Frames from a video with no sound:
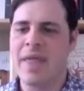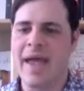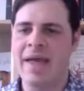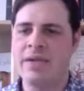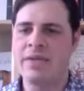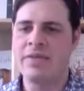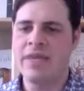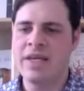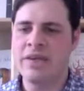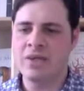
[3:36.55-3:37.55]
and
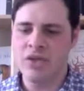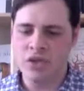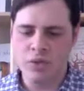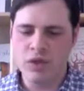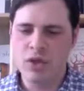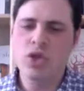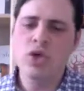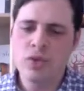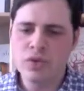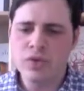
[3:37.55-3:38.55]
then you would
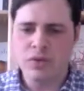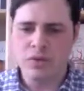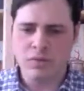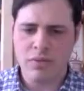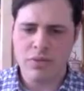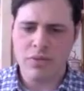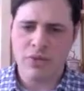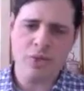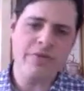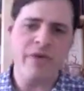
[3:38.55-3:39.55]
lose
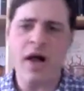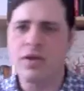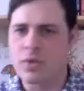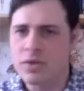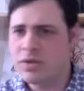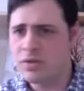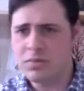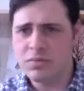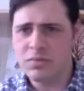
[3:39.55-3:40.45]
3 followers,